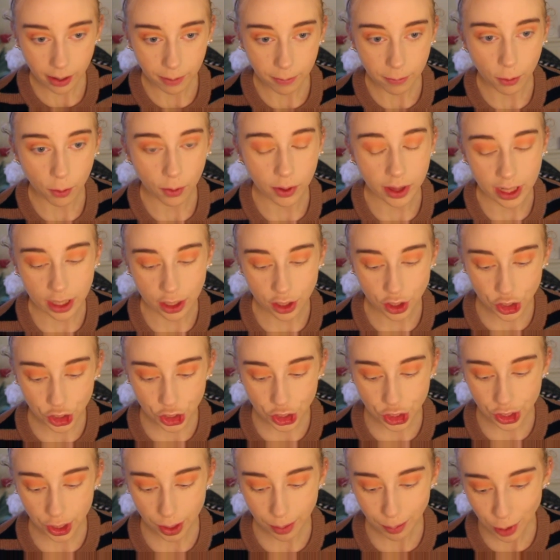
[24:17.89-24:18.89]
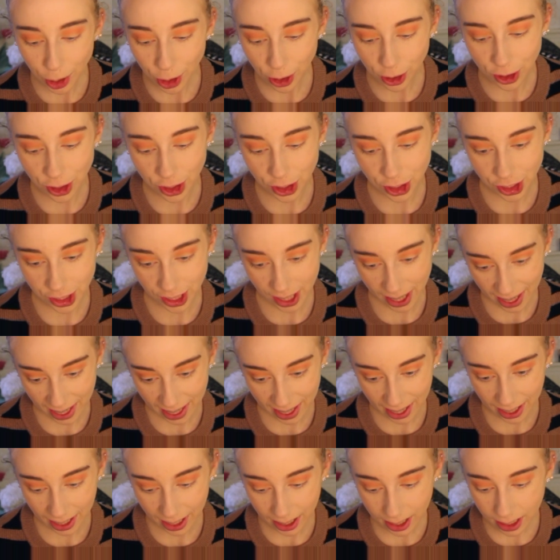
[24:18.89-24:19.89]
for the shimmer
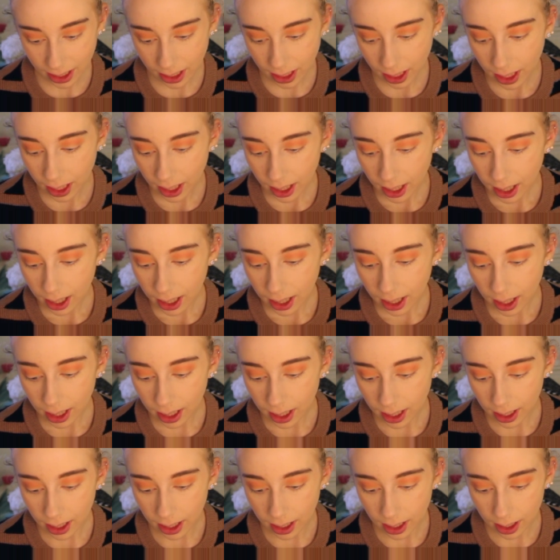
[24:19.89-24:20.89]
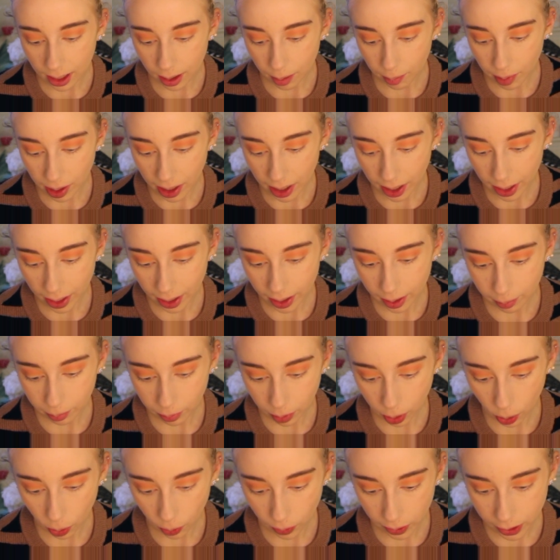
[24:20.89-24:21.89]
shade, I
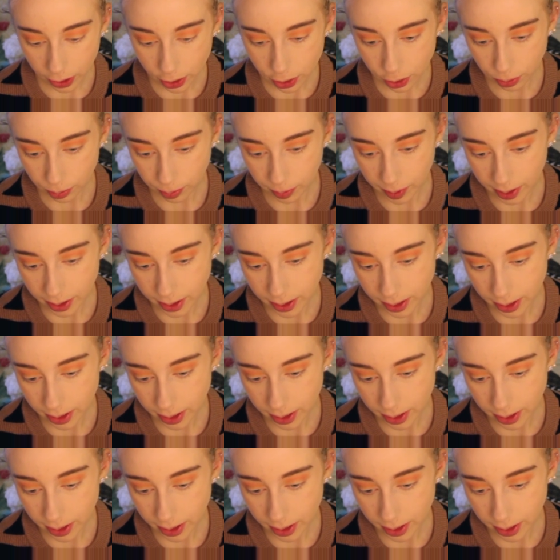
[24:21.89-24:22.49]
am going to be